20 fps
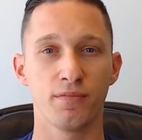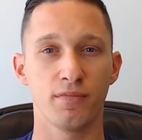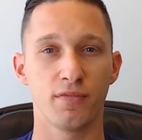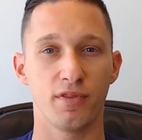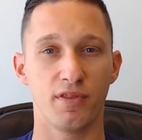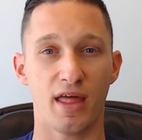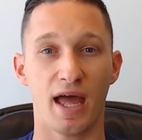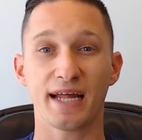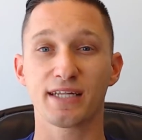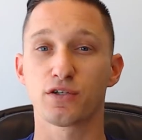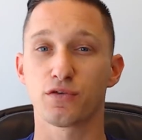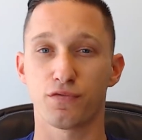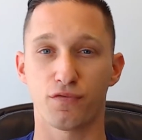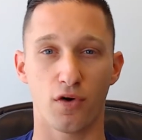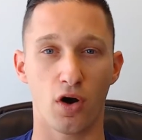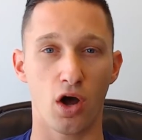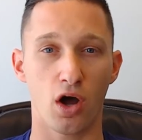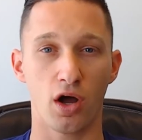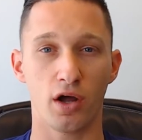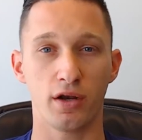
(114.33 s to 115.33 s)
that's
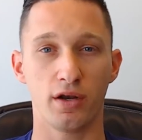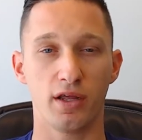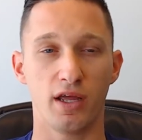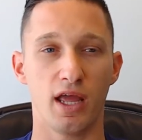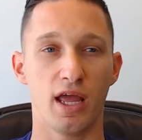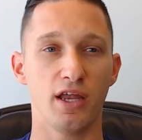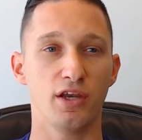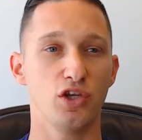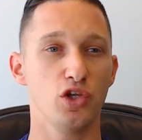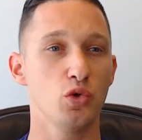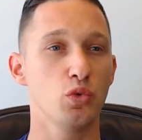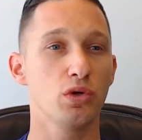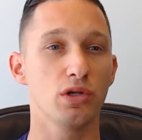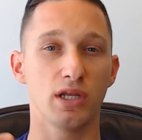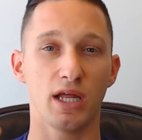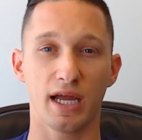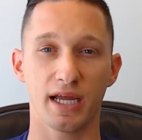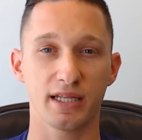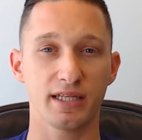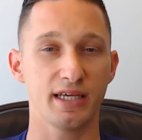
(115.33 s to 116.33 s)
fraud, and you will
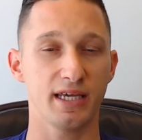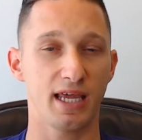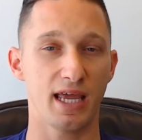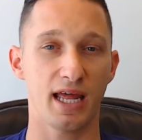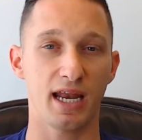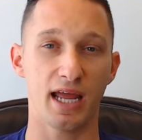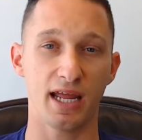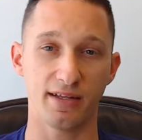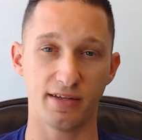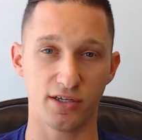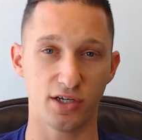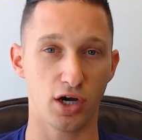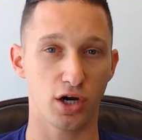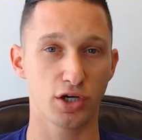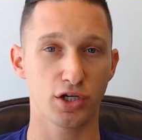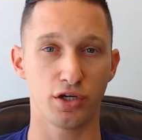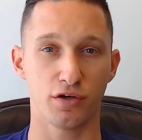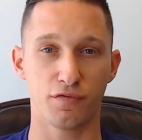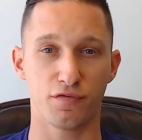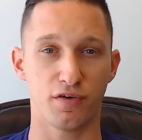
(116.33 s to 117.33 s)
likely get a
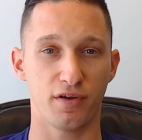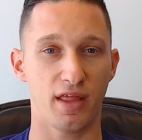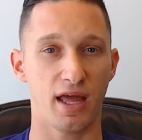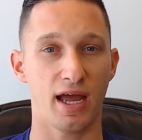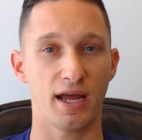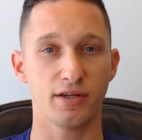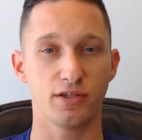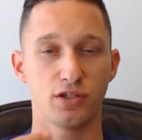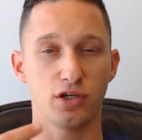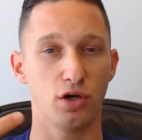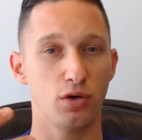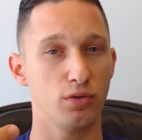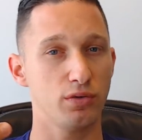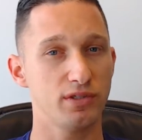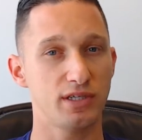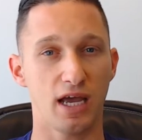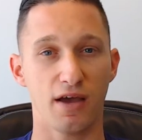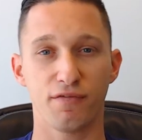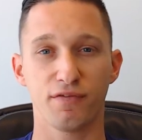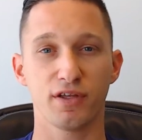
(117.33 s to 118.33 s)
deduction for that. So
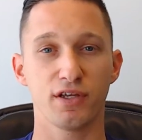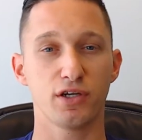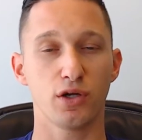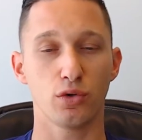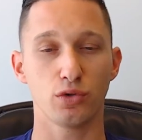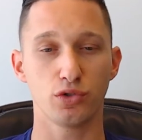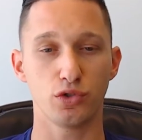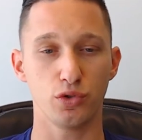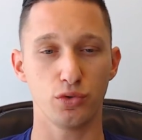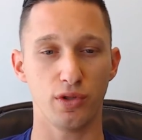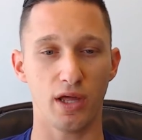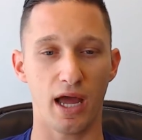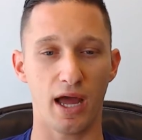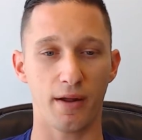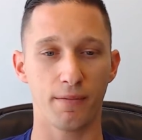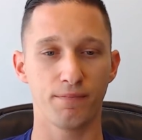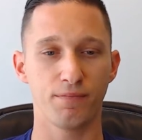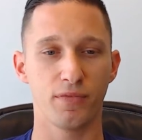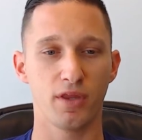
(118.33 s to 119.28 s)
definitely don't do that.